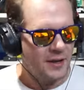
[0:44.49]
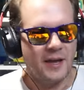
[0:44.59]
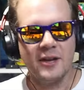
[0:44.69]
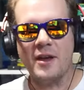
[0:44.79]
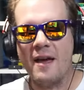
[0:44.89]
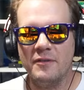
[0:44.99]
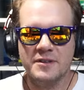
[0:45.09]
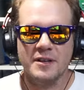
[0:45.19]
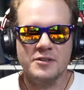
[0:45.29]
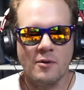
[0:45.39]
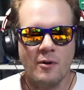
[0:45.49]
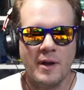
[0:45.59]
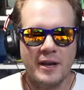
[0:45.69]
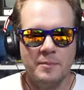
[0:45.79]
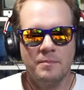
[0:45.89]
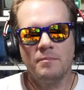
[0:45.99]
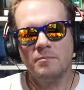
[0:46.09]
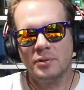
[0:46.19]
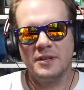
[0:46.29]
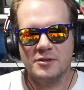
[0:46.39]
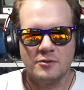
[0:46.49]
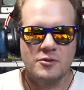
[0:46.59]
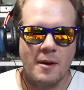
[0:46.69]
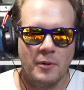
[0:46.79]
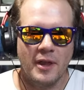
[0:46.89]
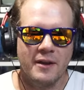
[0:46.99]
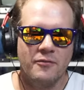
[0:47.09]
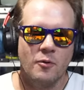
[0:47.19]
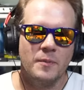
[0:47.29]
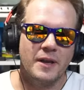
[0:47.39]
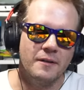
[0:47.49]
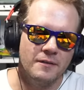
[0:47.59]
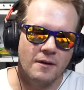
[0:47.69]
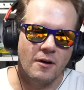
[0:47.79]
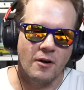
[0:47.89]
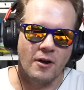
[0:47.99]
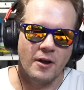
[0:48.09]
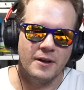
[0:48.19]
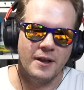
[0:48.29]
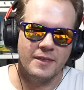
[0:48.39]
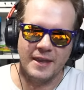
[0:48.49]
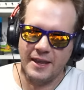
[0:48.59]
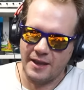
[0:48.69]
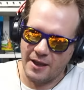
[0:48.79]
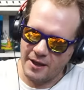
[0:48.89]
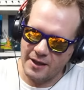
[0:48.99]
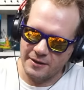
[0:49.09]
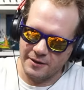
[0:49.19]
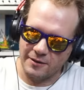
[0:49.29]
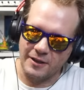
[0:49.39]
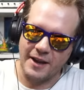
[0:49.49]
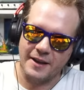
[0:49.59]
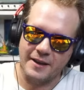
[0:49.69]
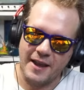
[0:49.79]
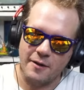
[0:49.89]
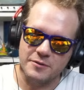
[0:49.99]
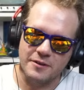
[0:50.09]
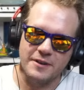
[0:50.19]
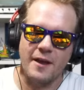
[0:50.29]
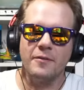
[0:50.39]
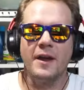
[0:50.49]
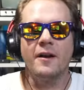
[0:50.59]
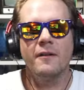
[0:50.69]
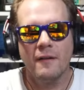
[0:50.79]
and you haven't done so already, please do drop a like for me on the little like counter down there.